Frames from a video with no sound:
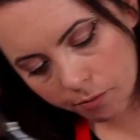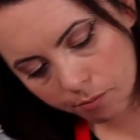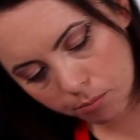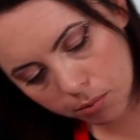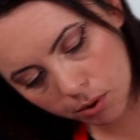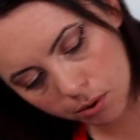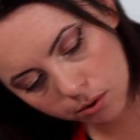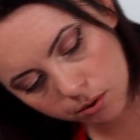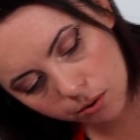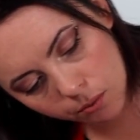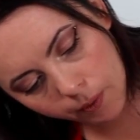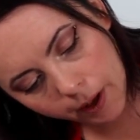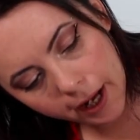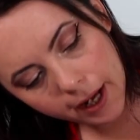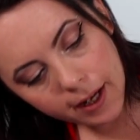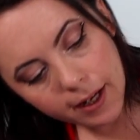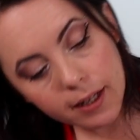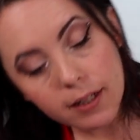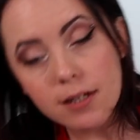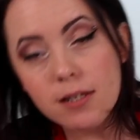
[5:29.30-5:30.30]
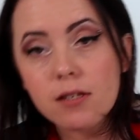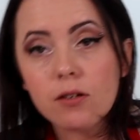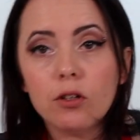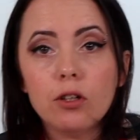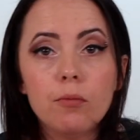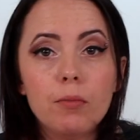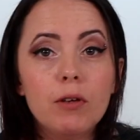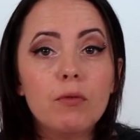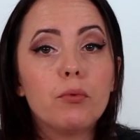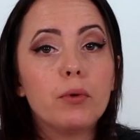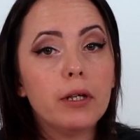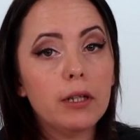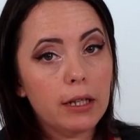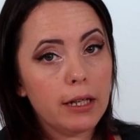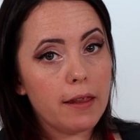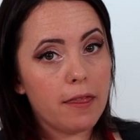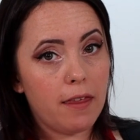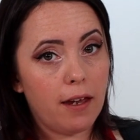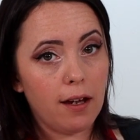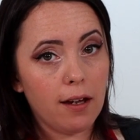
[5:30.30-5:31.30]
of pull away. And it's going to be
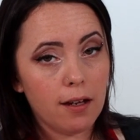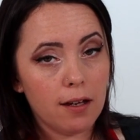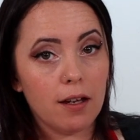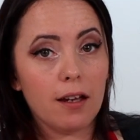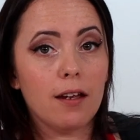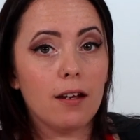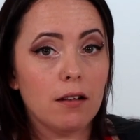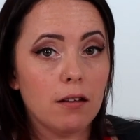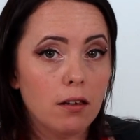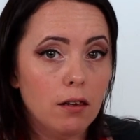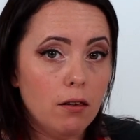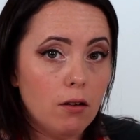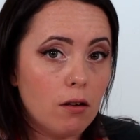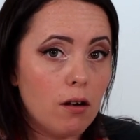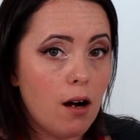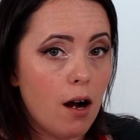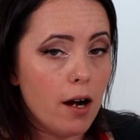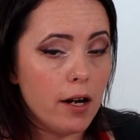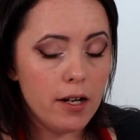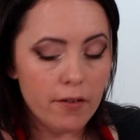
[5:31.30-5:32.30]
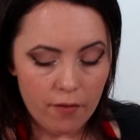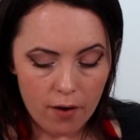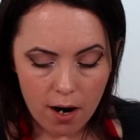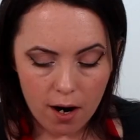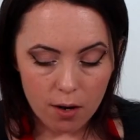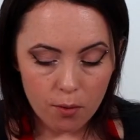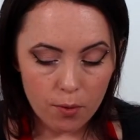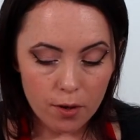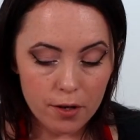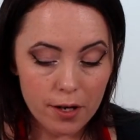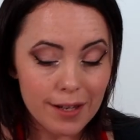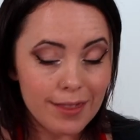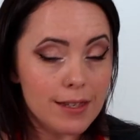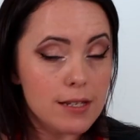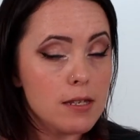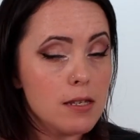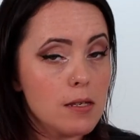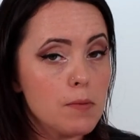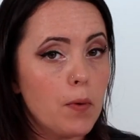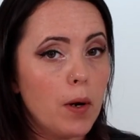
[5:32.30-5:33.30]
really thick and look kind of awkward, and
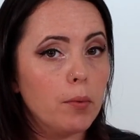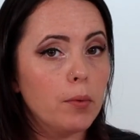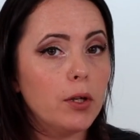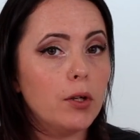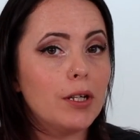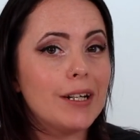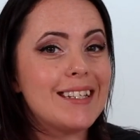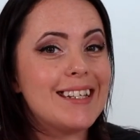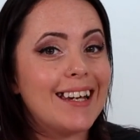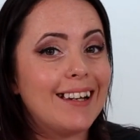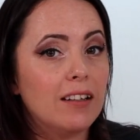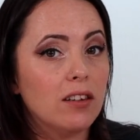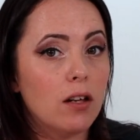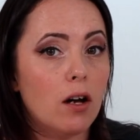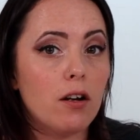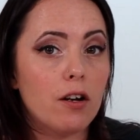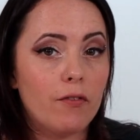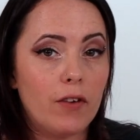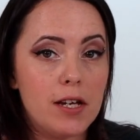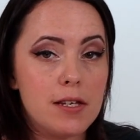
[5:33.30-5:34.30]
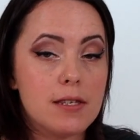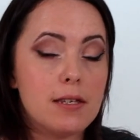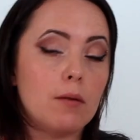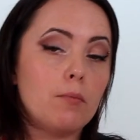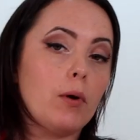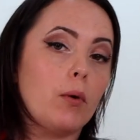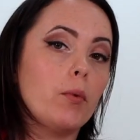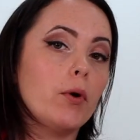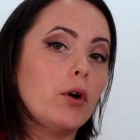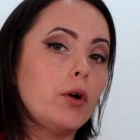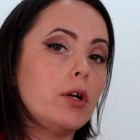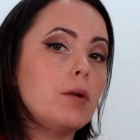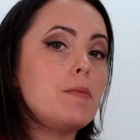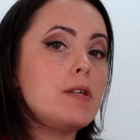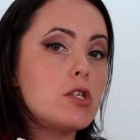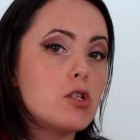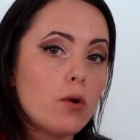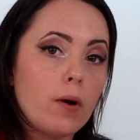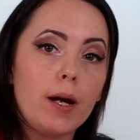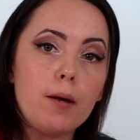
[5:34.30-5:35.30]
this is probably going to take a lot of icing, but we're going to be
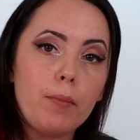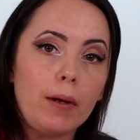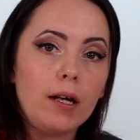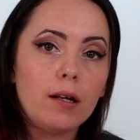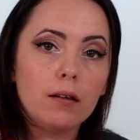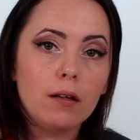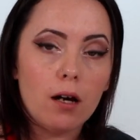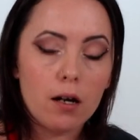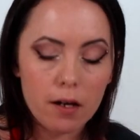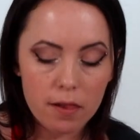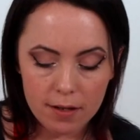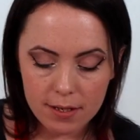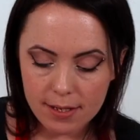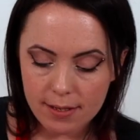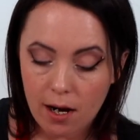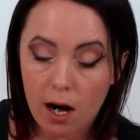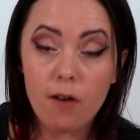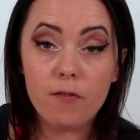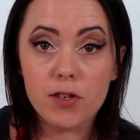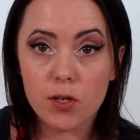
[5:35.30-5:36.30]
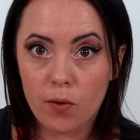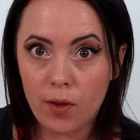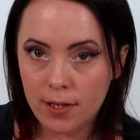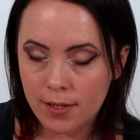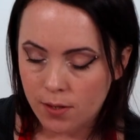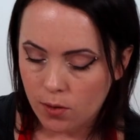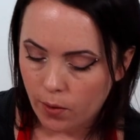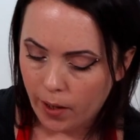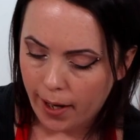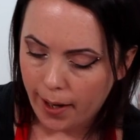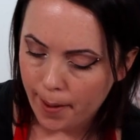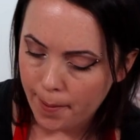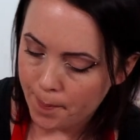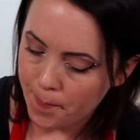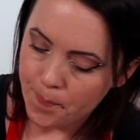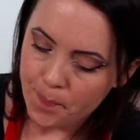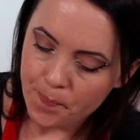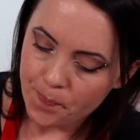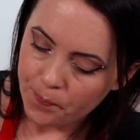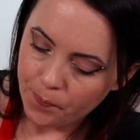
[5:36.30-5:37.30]
scraping a lot of this off, so that's okay.
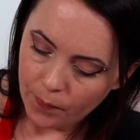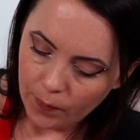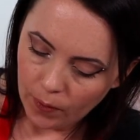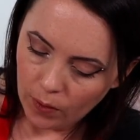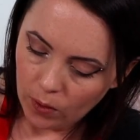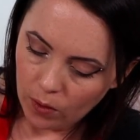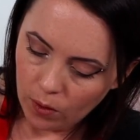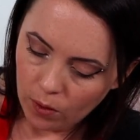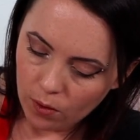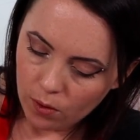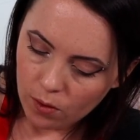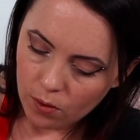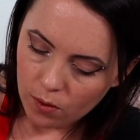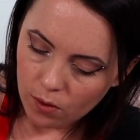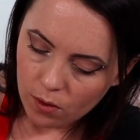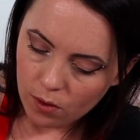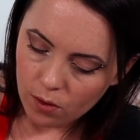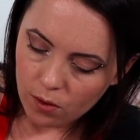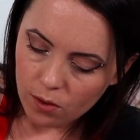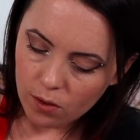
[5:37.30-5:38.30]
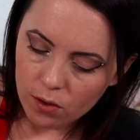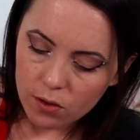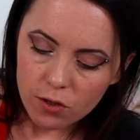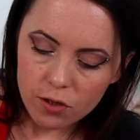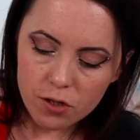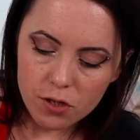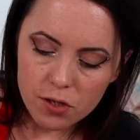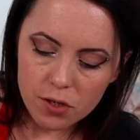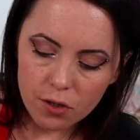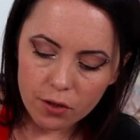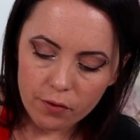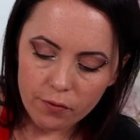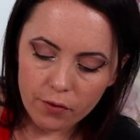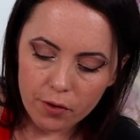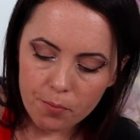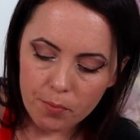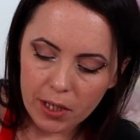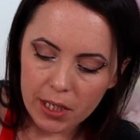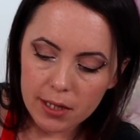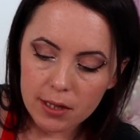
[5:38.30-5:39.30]
And you're just going to
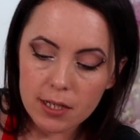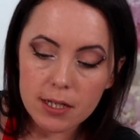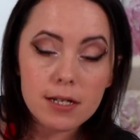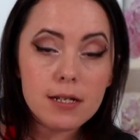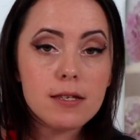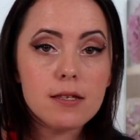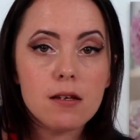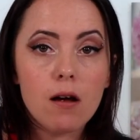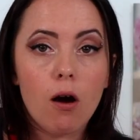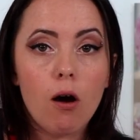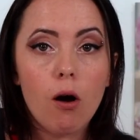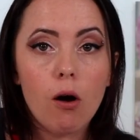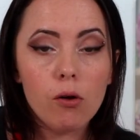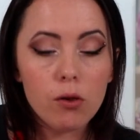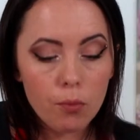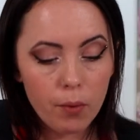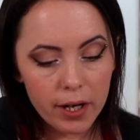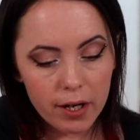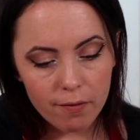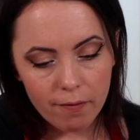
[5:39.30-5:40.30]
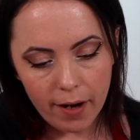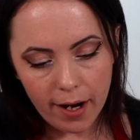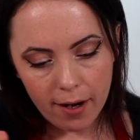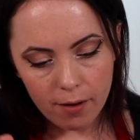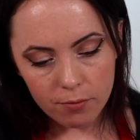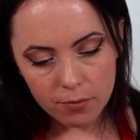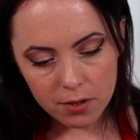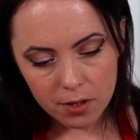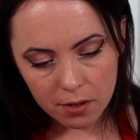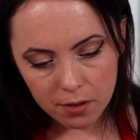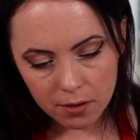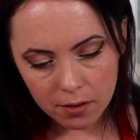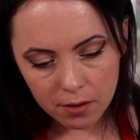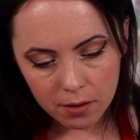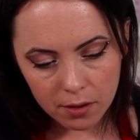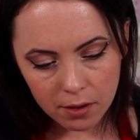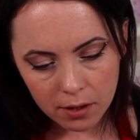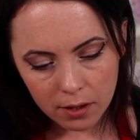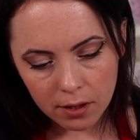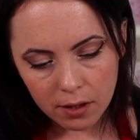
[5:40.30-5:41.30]
repeat this all the way around
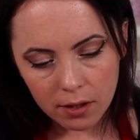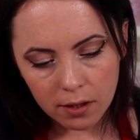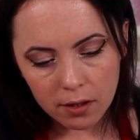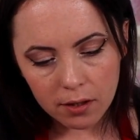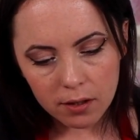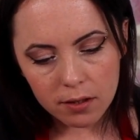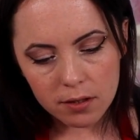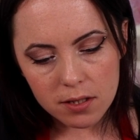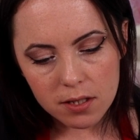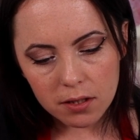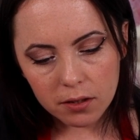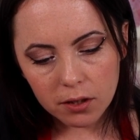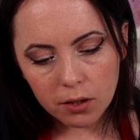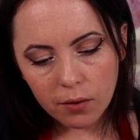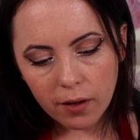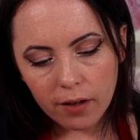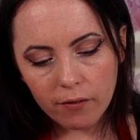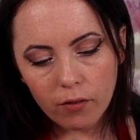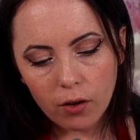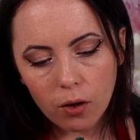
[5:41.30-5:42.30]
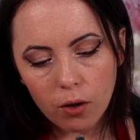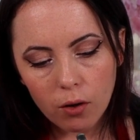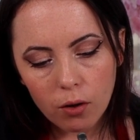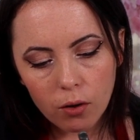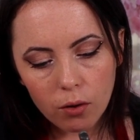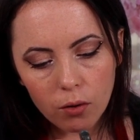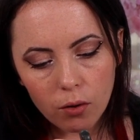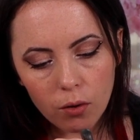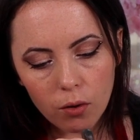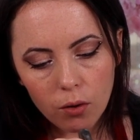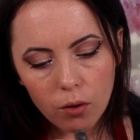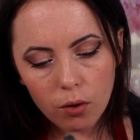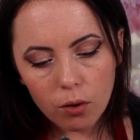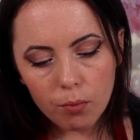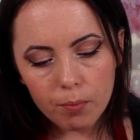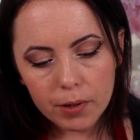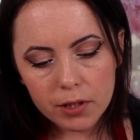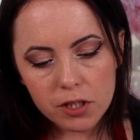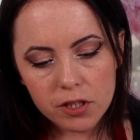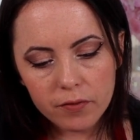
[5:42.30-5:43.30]
until you have a
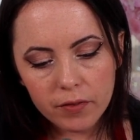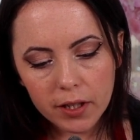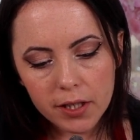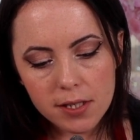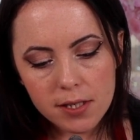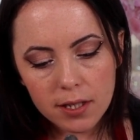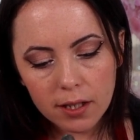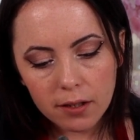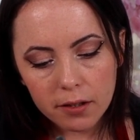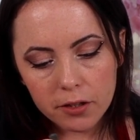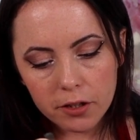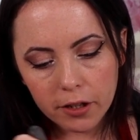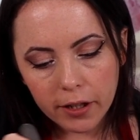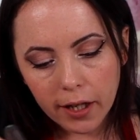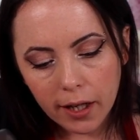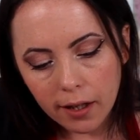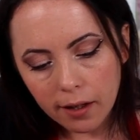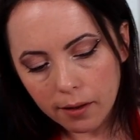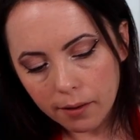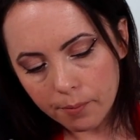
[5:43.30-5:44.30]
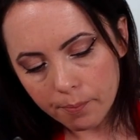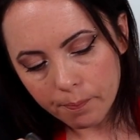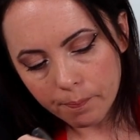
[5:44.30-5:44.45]
whole bunch of icing on your cake.